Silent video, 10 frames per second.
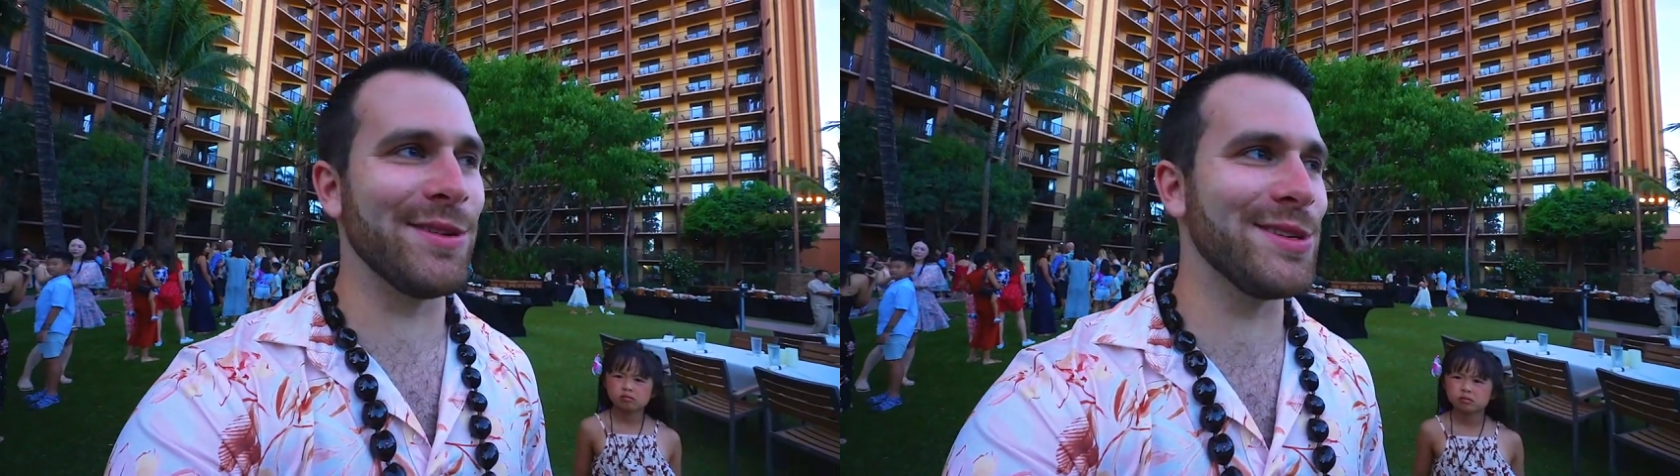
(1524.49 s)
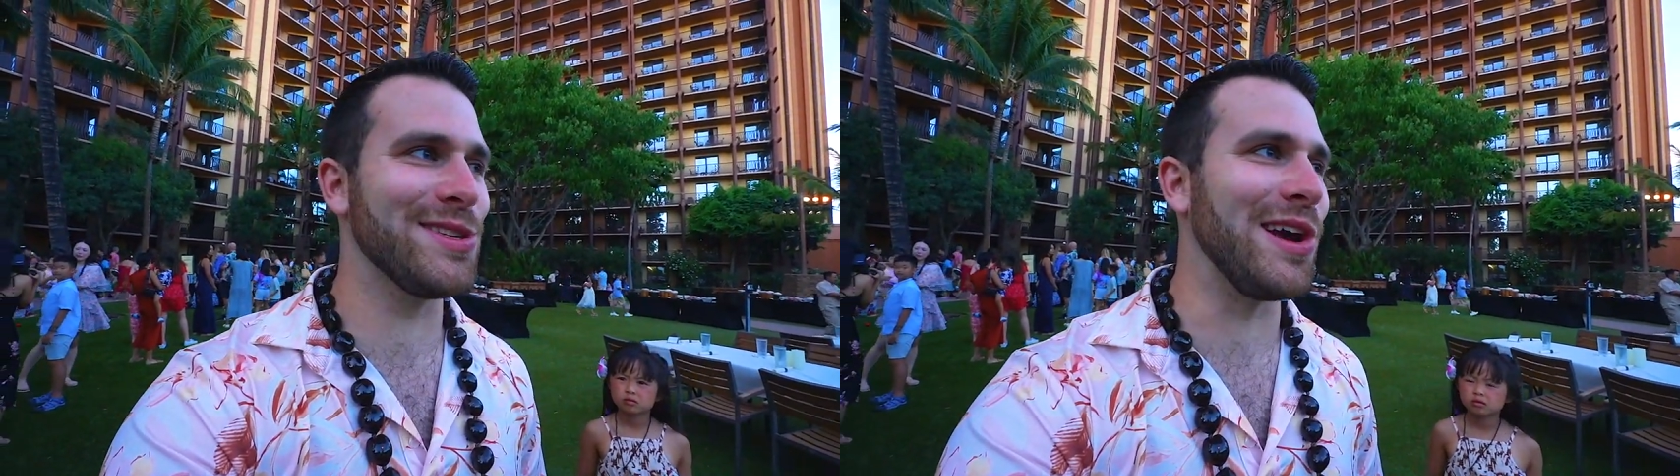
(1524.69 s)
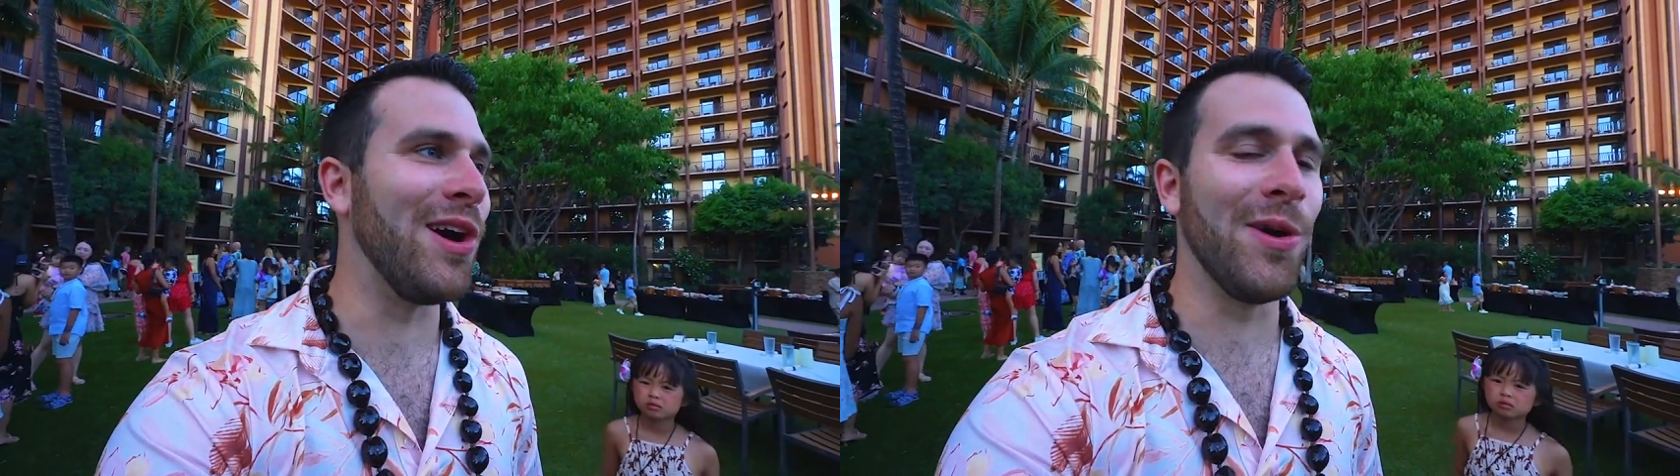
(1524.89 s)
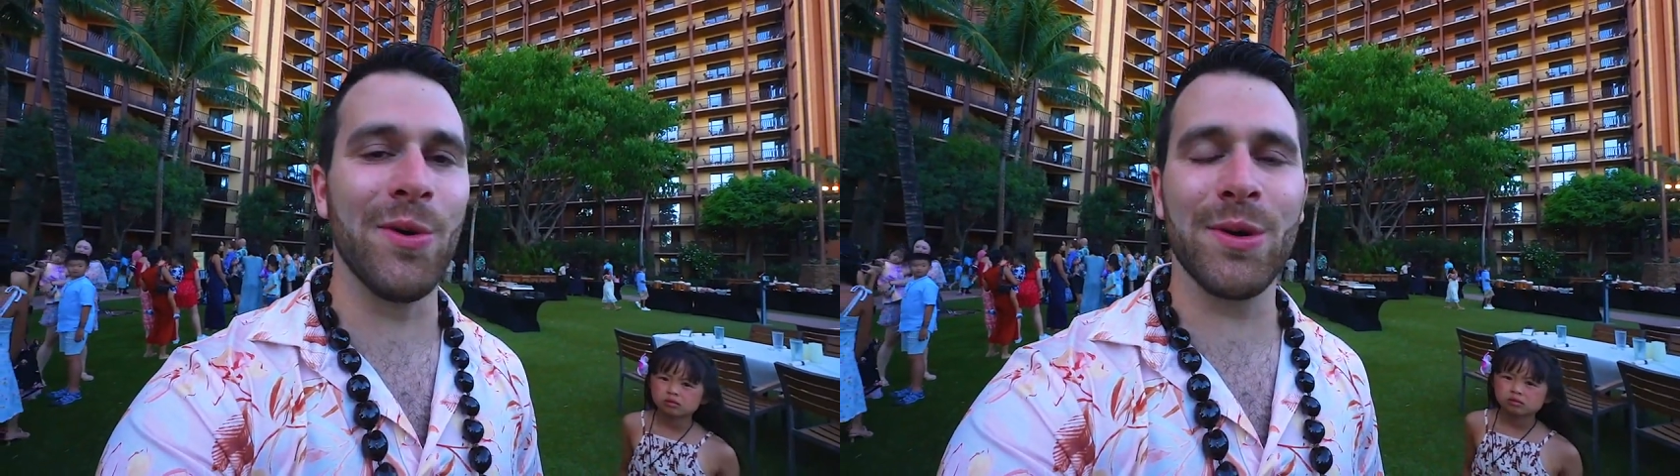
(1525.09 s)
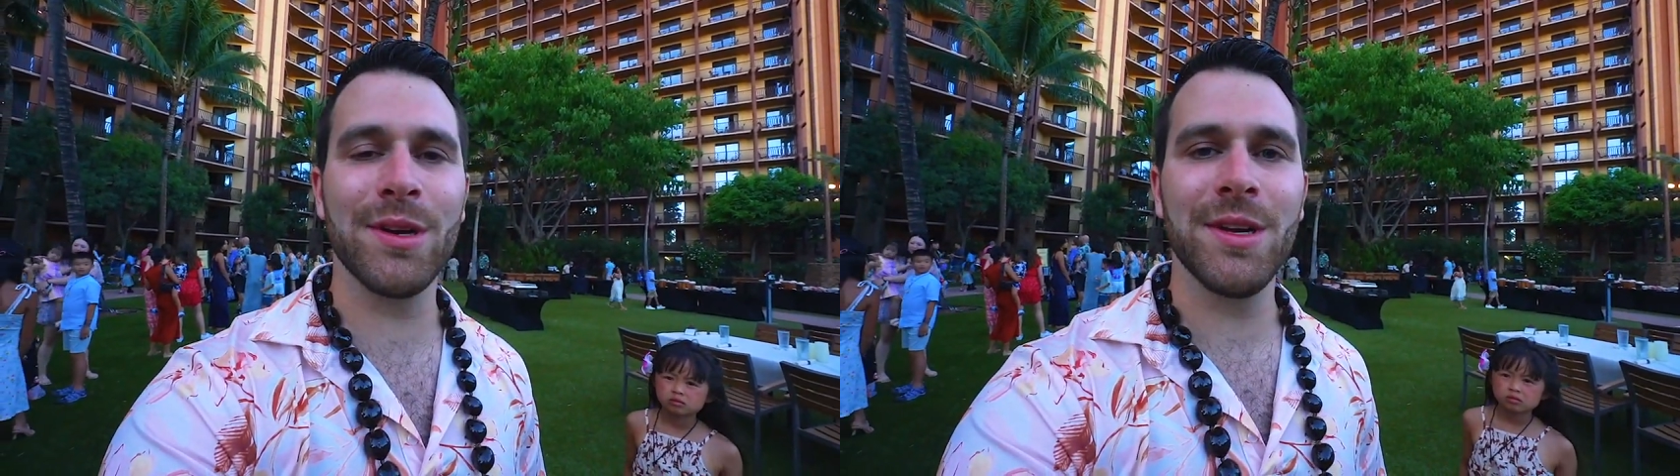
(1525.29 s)
was
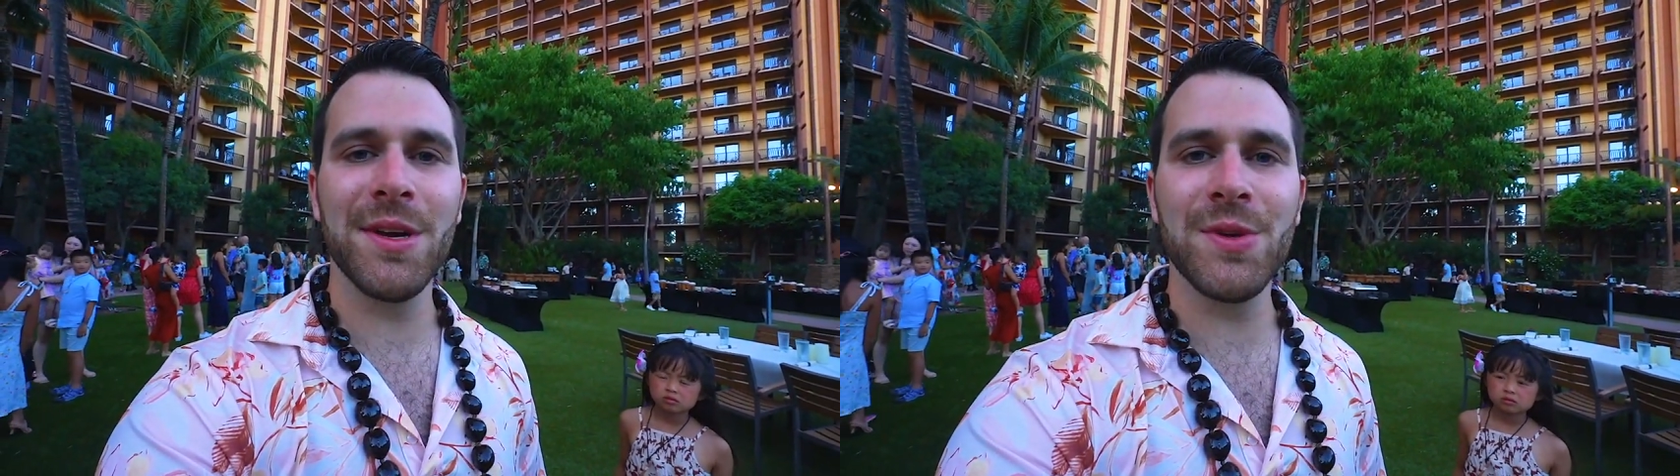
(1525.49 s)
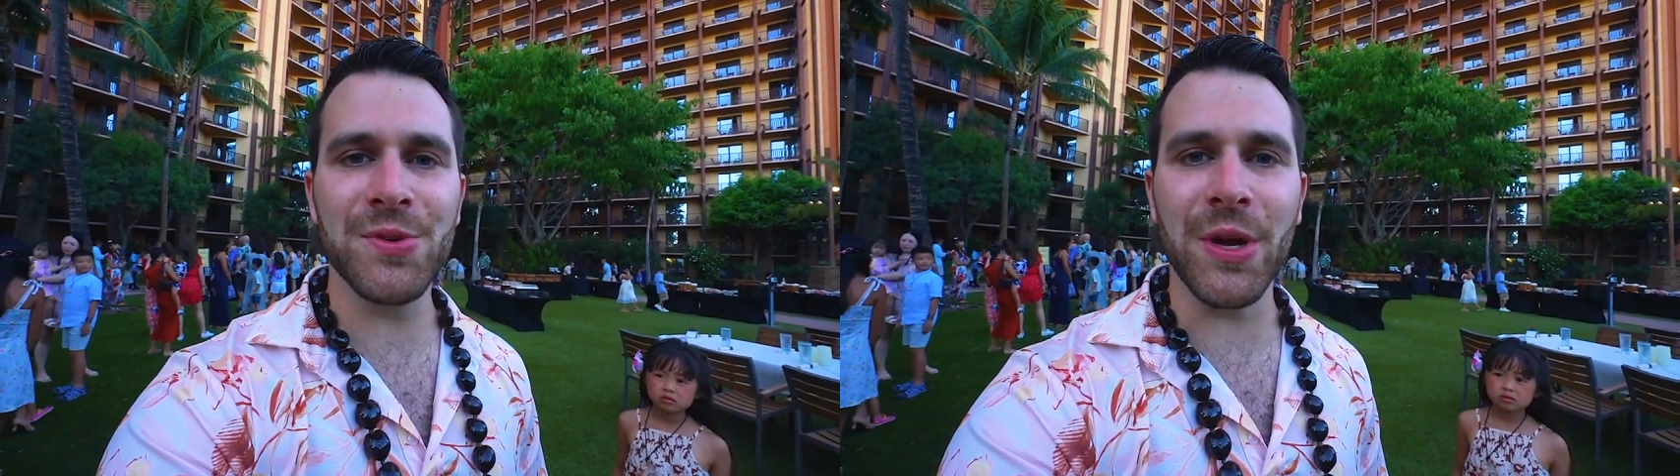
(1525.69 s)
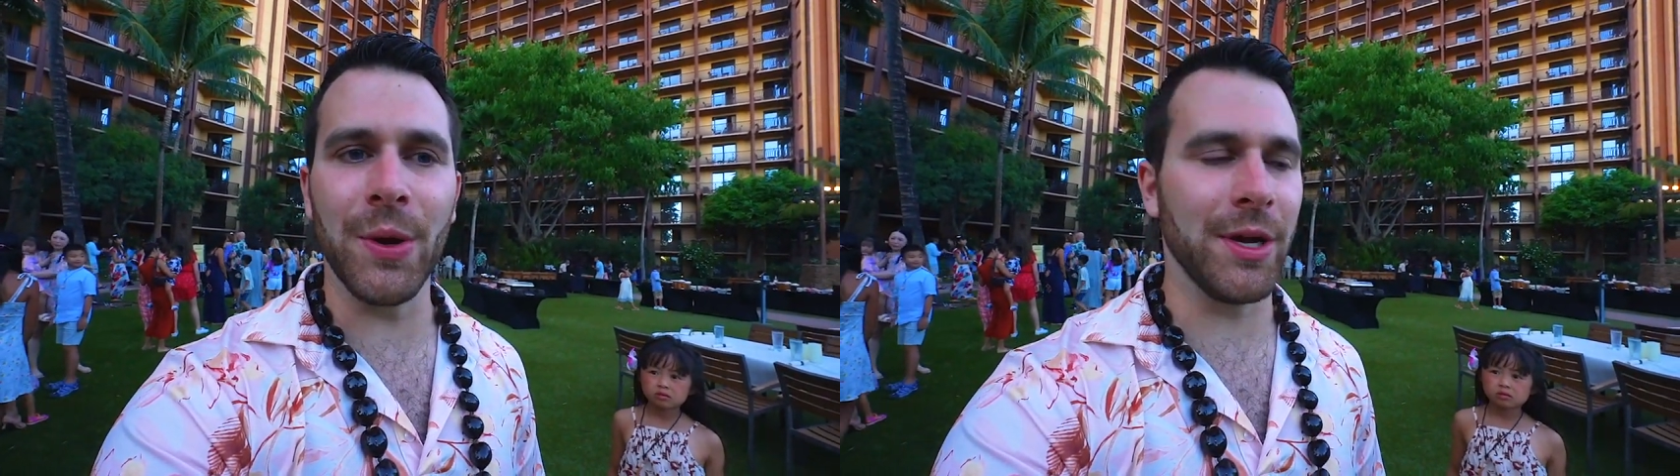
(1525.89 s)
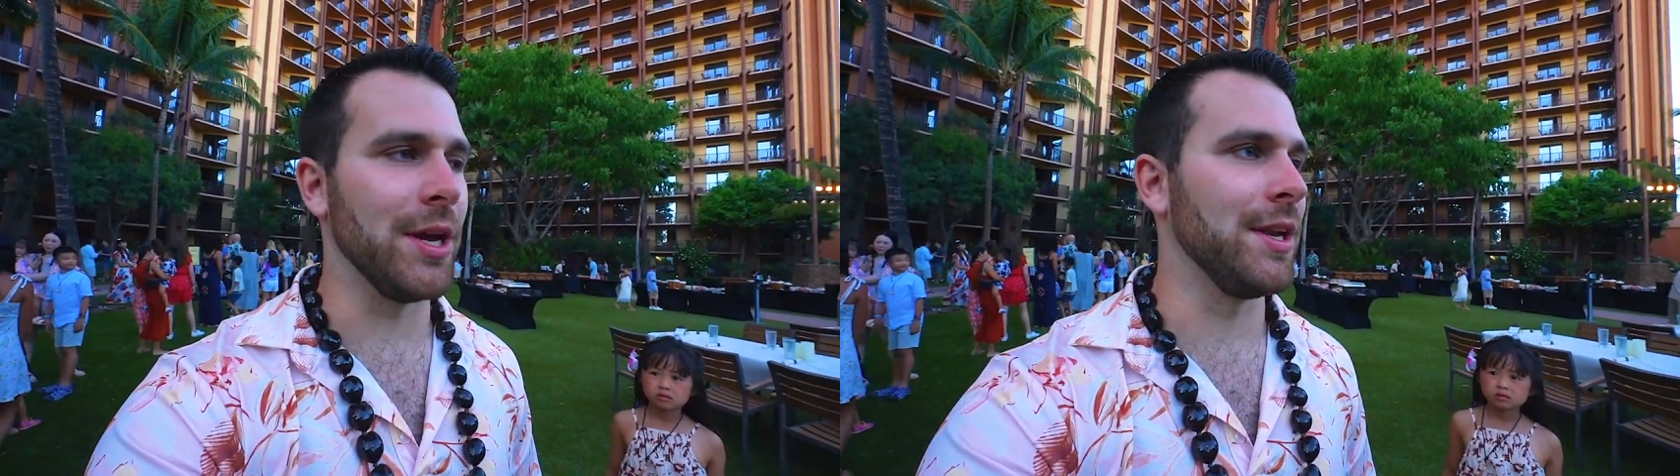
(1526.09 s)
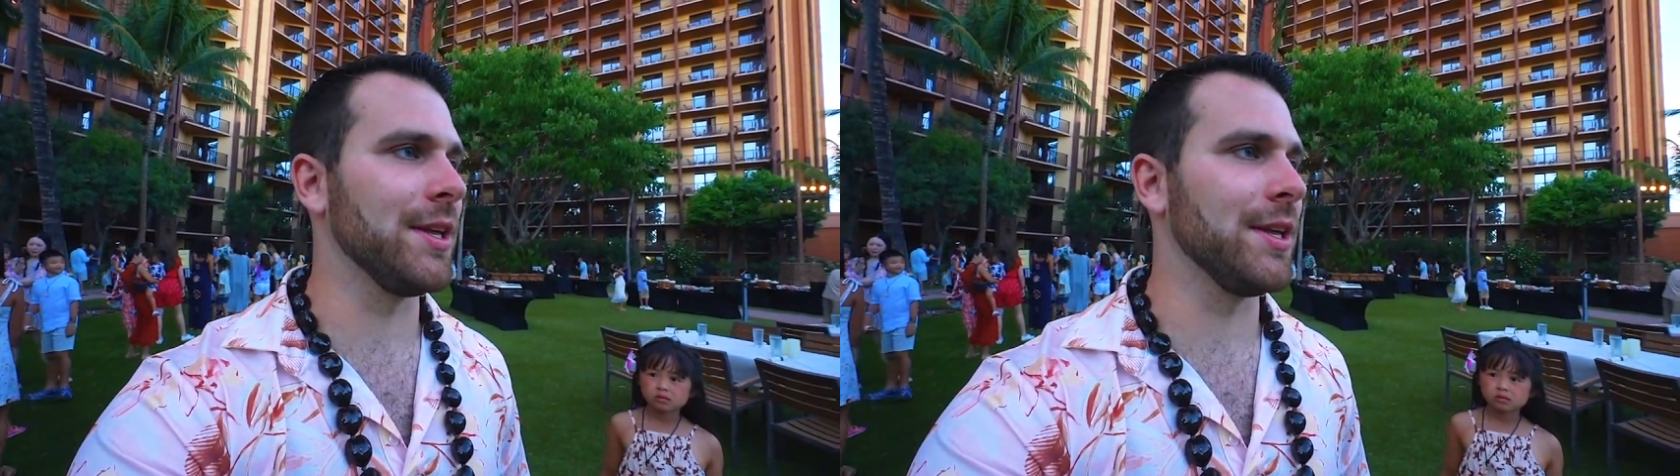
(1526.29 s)
so, so good.